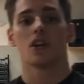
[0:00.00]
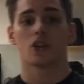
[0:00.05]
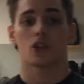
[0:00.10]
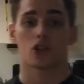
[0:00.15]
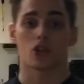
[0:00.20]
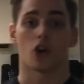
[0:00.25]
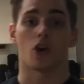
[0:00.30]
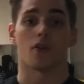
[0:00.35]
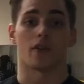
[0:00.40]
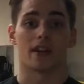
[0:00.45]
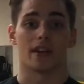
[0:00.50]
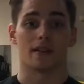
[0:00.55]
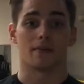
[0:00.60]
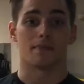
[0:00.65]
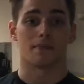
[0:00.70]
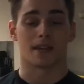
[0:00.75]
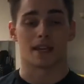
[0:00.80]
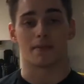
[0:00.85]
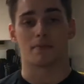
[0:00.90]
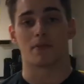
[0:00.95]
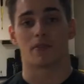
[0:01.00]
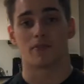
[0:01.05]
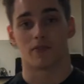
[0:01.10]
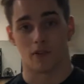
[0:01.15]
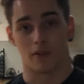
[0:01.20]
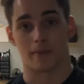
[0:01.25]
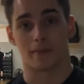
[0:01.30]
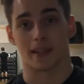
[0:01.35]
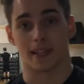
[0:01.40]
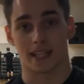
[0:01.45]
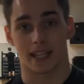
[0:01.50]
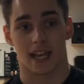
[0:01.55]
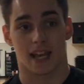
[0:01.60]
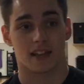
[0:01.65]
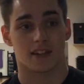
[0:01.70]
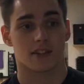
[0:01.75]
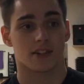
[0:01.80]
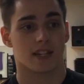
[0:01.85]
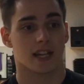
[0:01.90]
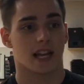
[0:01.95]
showing me performing the
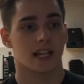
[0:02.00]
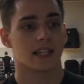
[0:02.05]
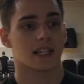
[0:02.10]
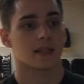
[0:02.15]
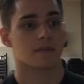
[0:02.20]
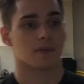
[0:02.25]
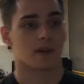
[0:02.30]
exercises.